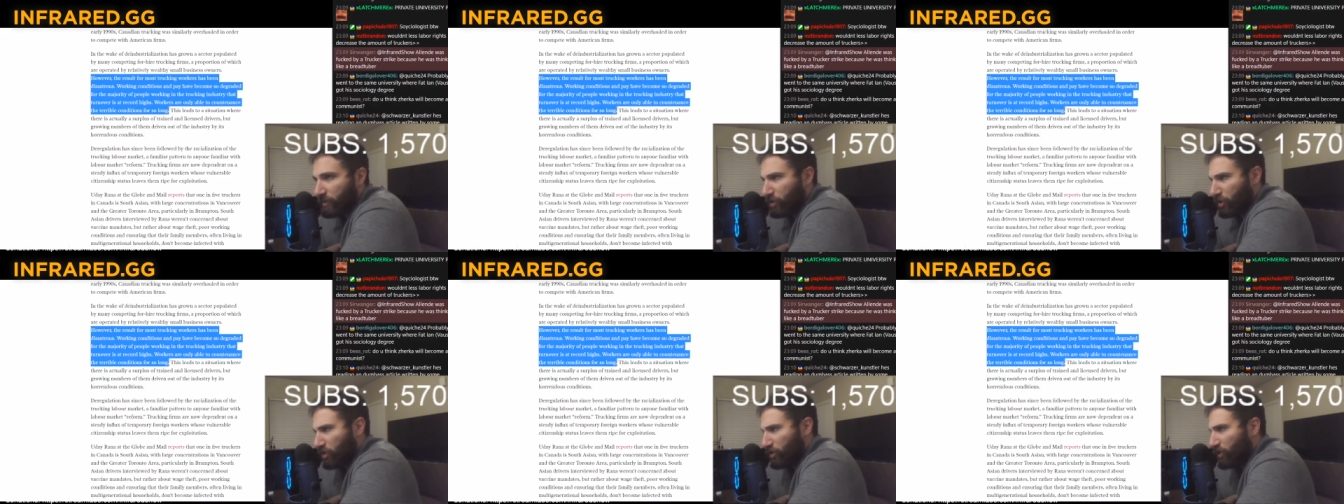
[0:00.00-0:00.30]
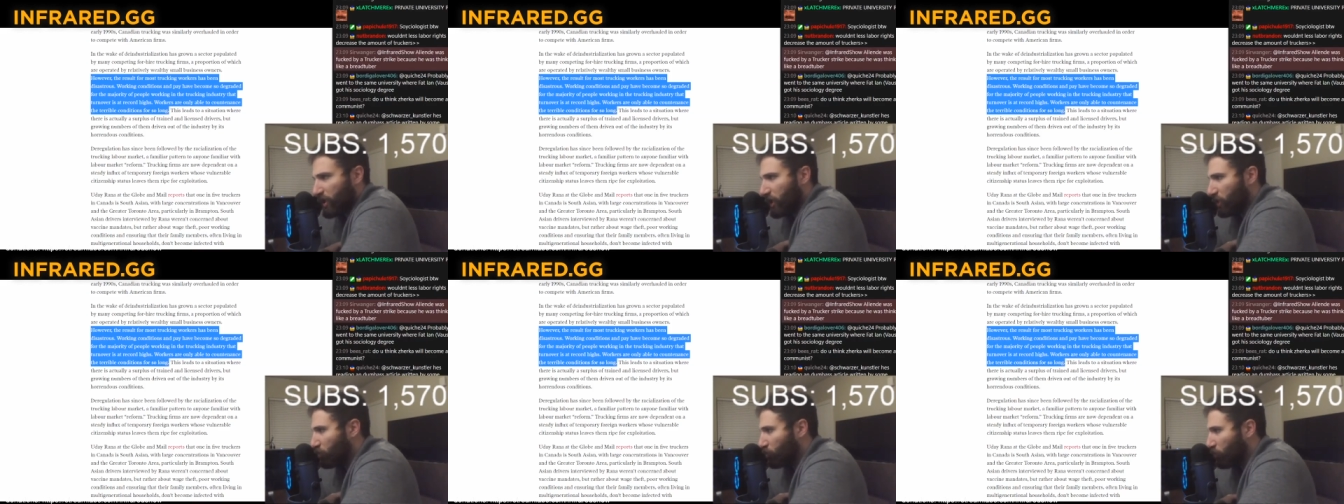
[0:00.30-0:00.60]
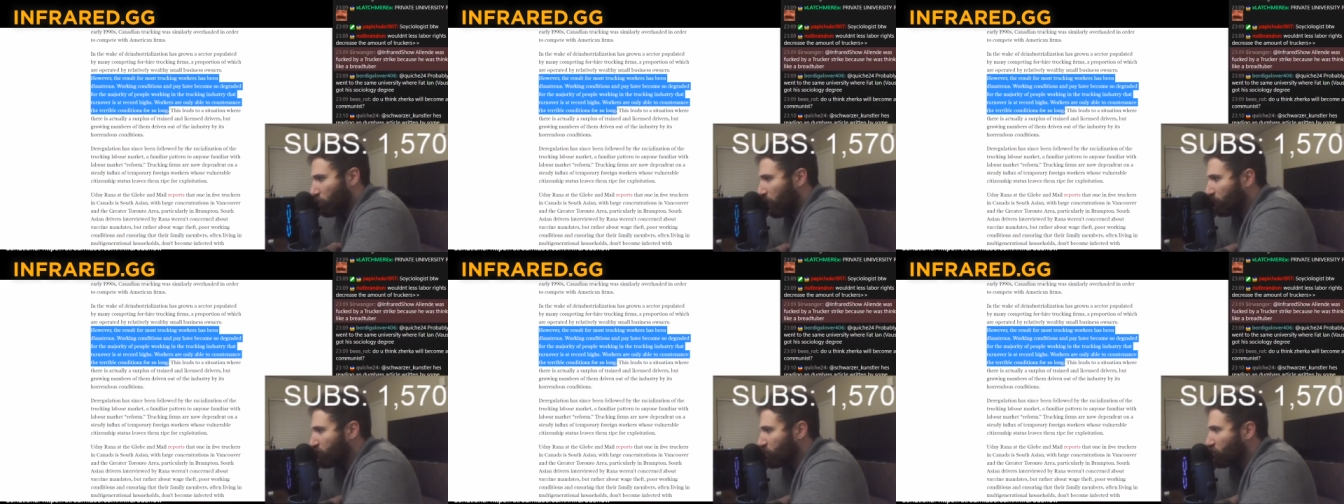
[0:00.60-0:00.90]
just like
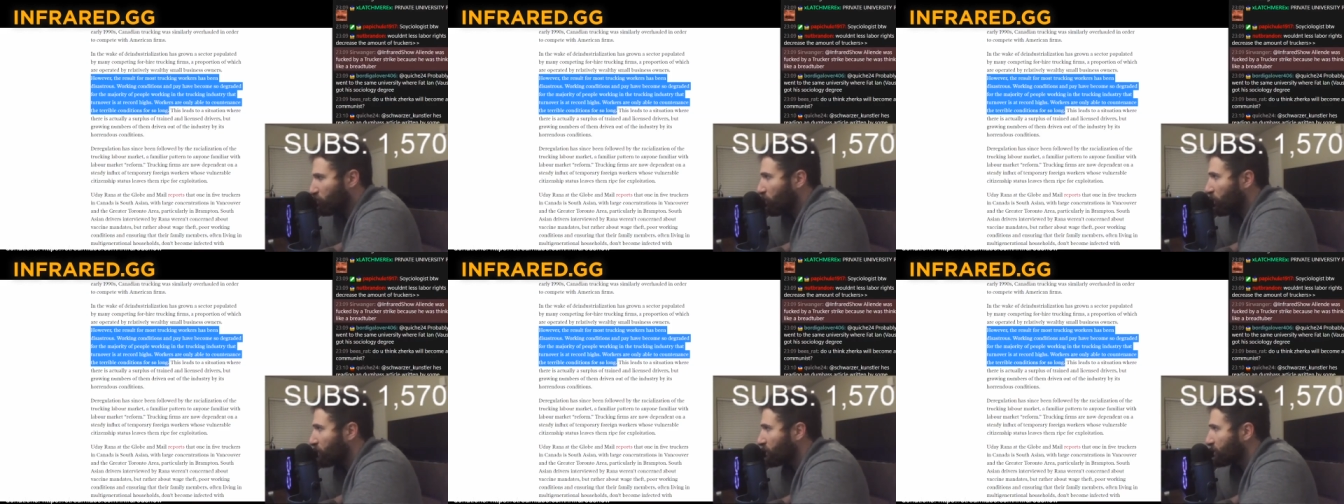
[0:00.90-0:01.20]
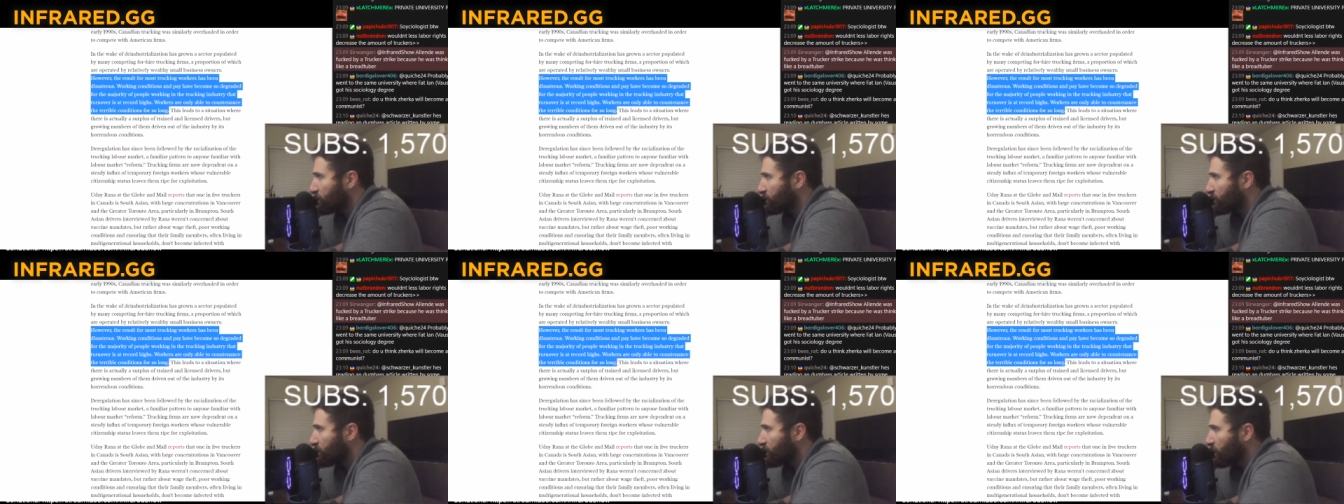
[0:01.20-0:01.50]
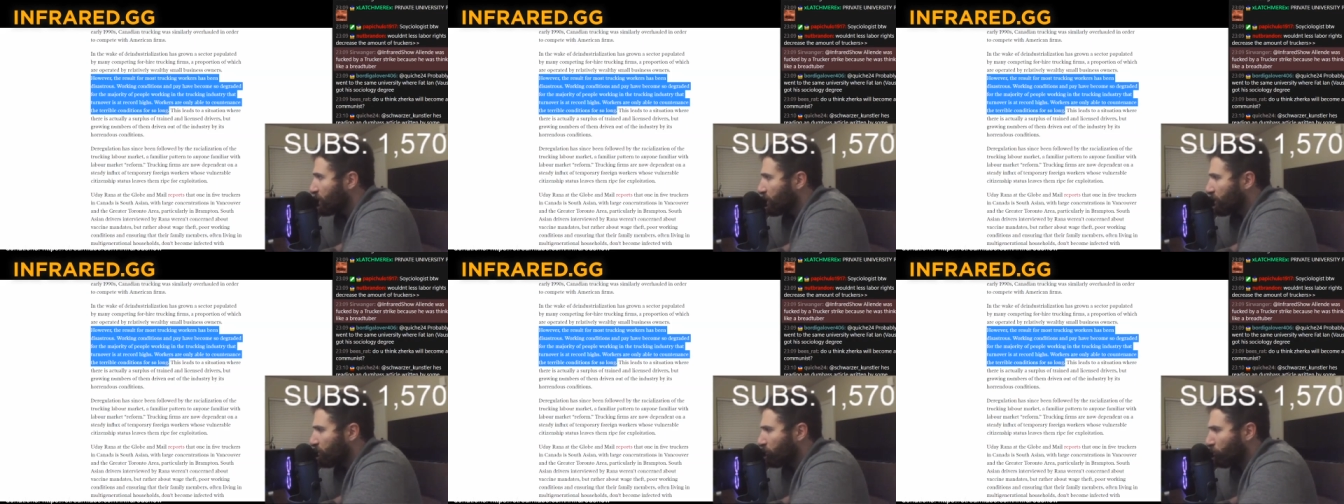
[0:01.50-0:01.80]
Trump's was
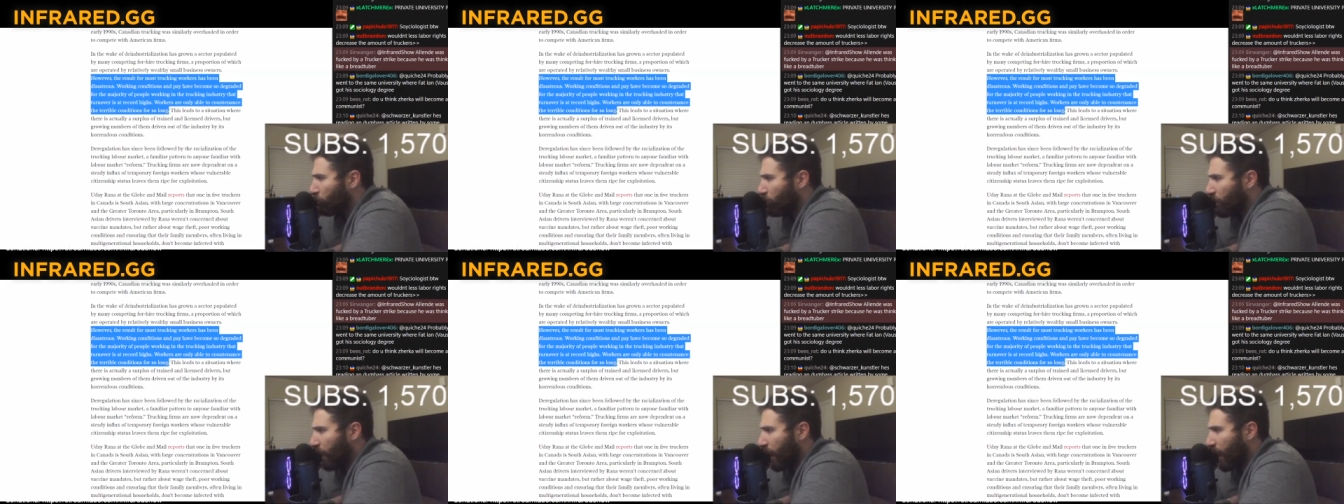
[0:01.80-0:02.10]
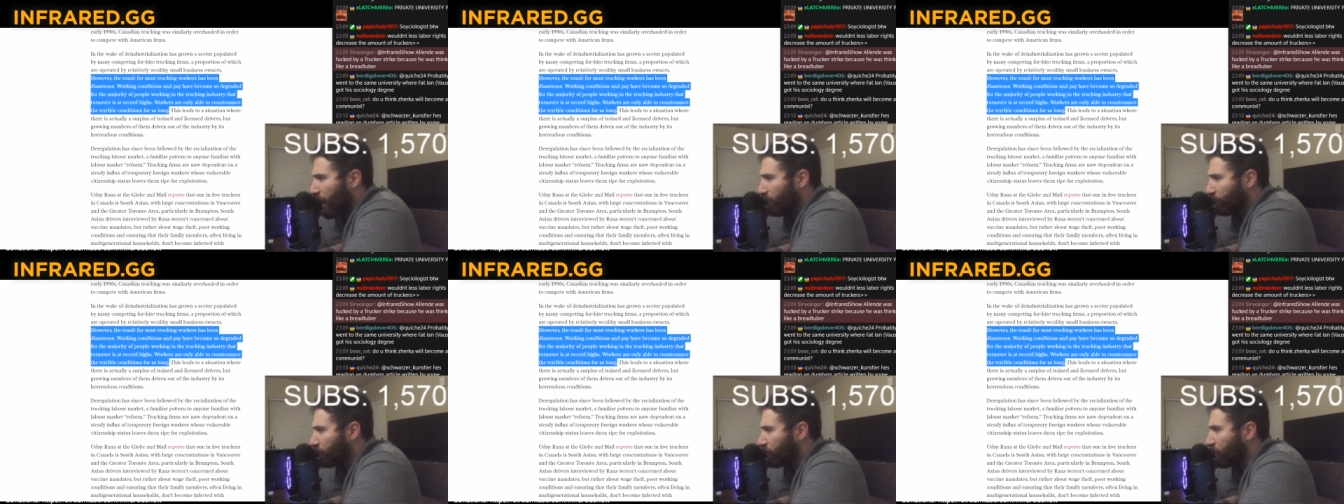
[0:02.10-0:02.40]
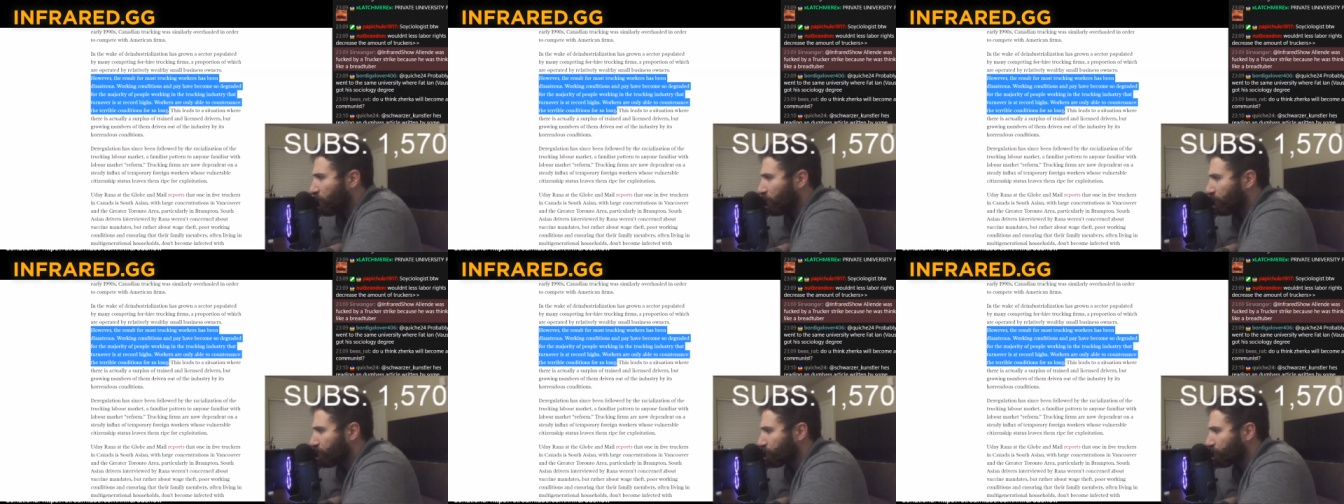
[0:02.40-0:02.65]
for NAFTA.